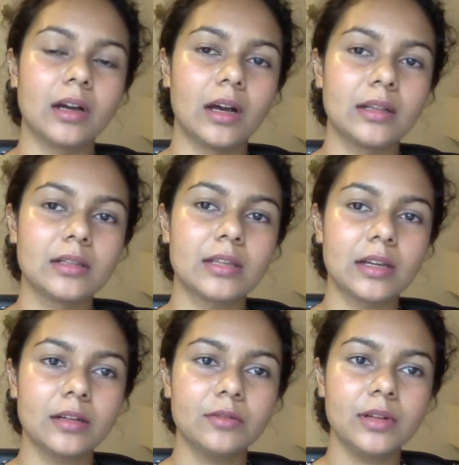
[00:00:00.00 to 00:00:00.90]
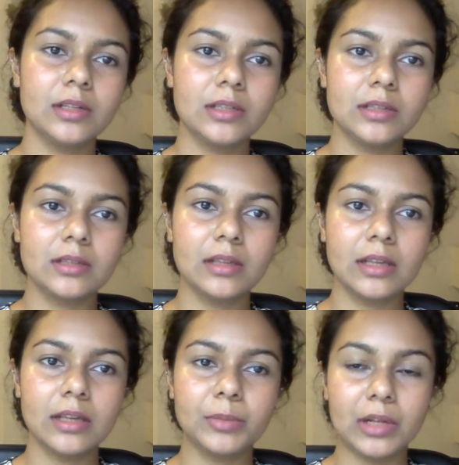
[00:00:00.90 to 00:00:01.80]
And the second one is
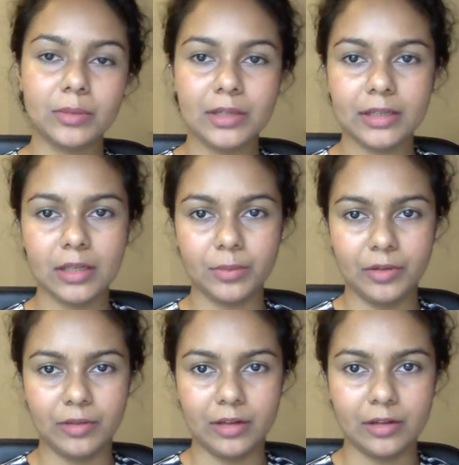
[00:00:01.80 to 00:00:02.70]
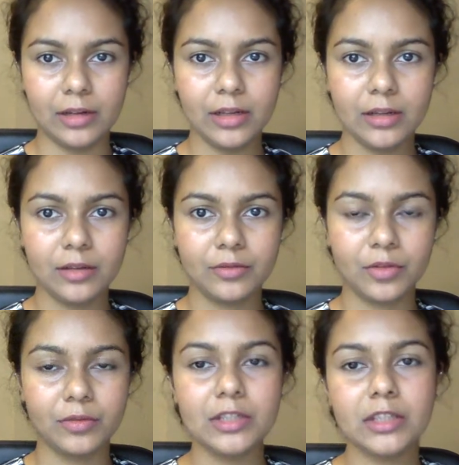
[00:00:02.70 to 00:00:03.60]
the Belbin team inventory,
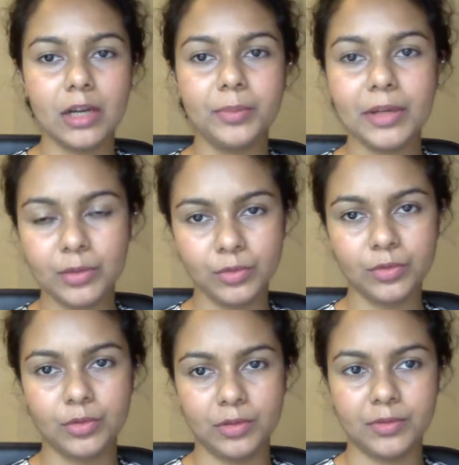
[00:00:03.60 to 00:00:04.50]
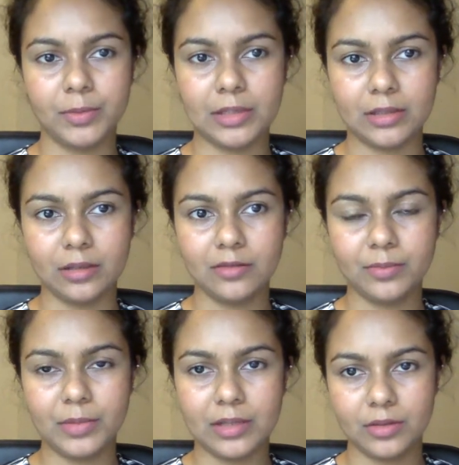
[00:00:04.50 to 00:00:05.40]
for which I picked two roles for myself
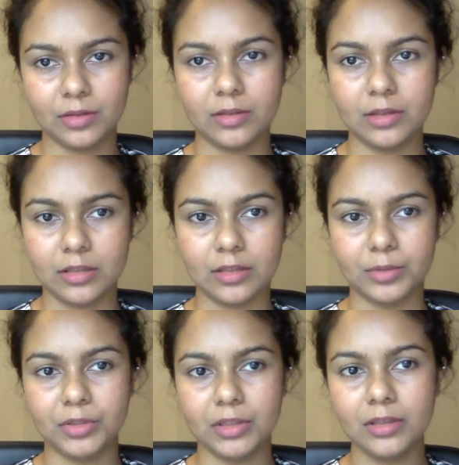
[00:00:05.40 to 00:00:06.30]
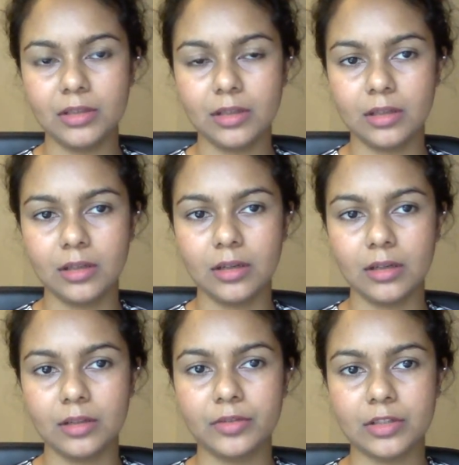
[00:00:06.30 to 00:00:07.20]
based on the description.
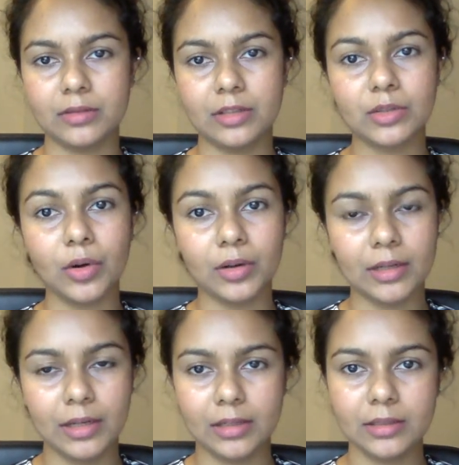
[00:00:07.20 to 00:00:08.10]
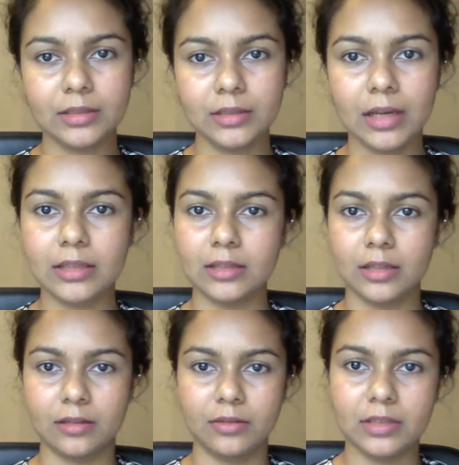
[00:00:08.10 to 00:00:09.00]
The first one is coordinator and the
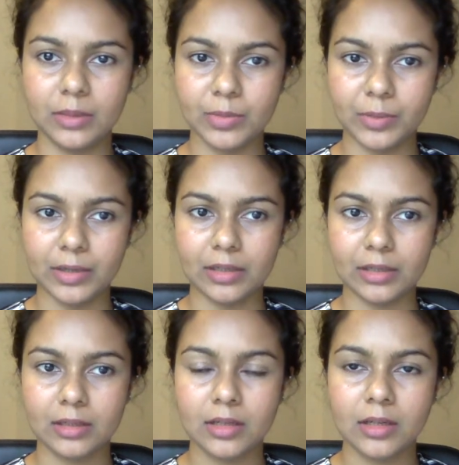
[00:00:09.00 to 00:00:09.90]
second one is implementer.